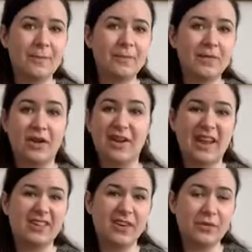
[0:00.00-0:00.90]
get
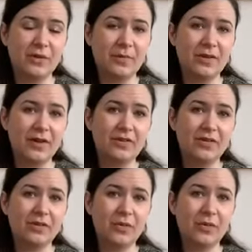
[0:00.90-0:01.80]
in touch with a
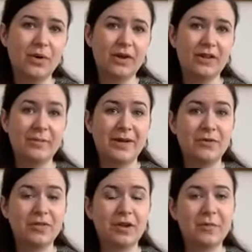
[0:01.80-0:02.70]
podiatrist or another
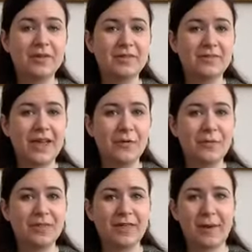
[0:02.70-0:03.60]
manual therapist for help
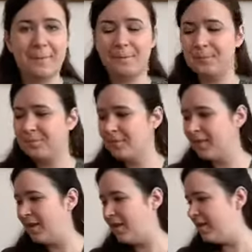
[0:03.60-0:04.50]
with that.
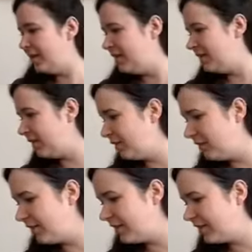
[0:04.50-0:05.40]
So
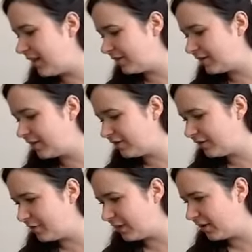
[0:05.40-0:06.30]
the next
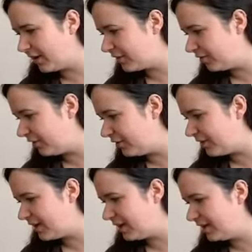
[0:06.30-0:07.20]
condition I'll be going through
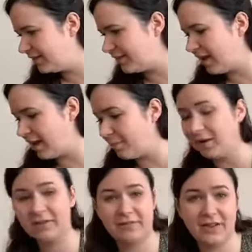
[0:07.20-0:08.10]
is
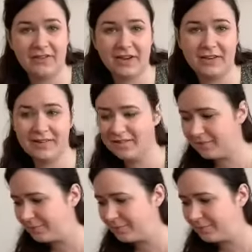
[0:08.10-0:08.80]
plantar fasciitis.